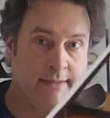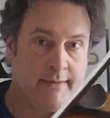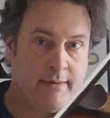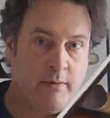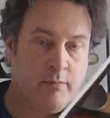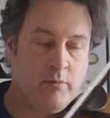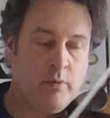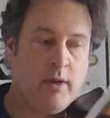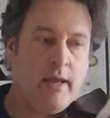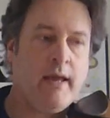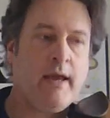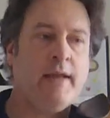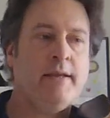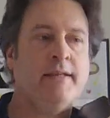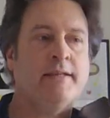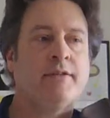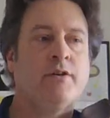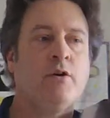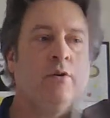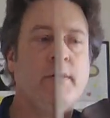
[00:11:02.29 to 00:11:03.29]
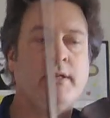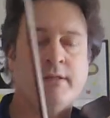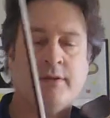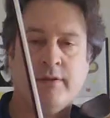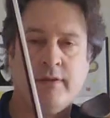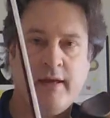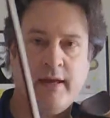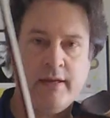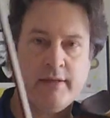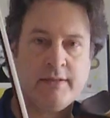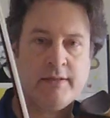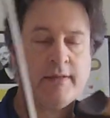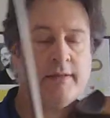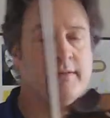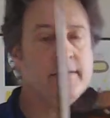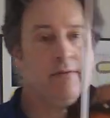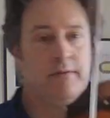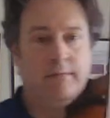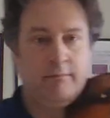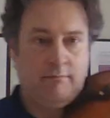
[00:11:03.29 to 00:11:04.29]
somewhere, and it's going to that
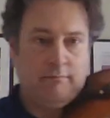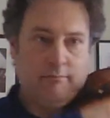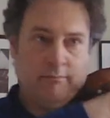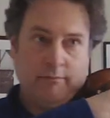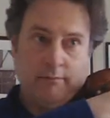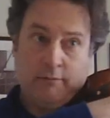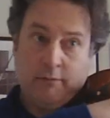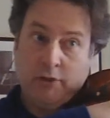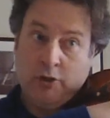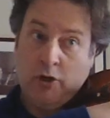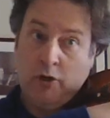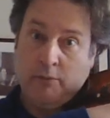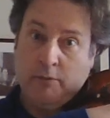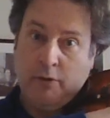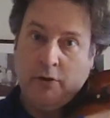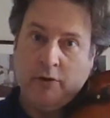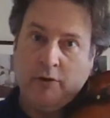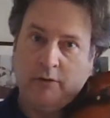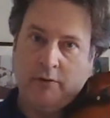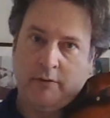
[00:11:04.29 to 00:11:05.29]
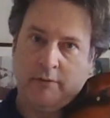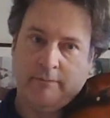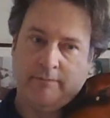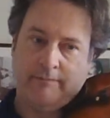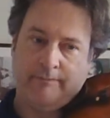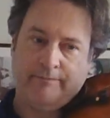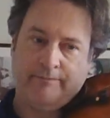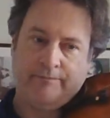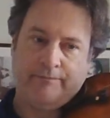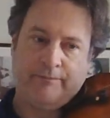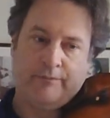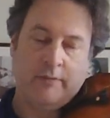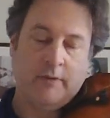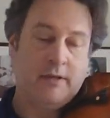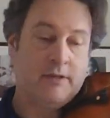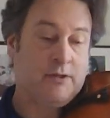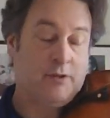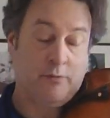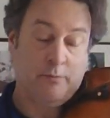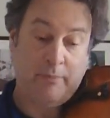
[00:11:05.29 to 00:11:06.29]
top note.
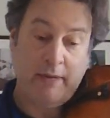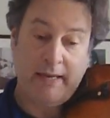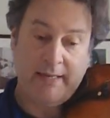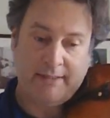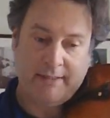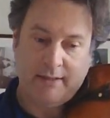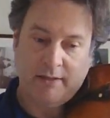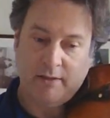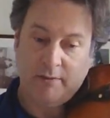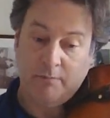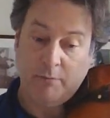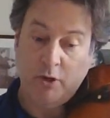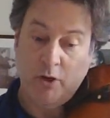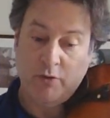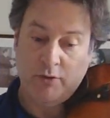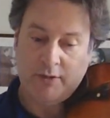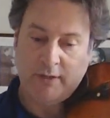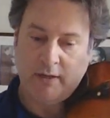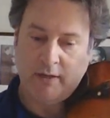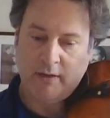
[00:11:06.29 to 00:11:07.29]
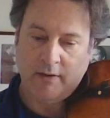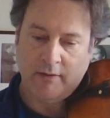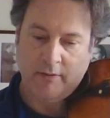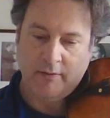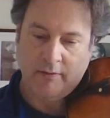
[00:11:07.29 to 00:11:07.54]
So basically, the notes are...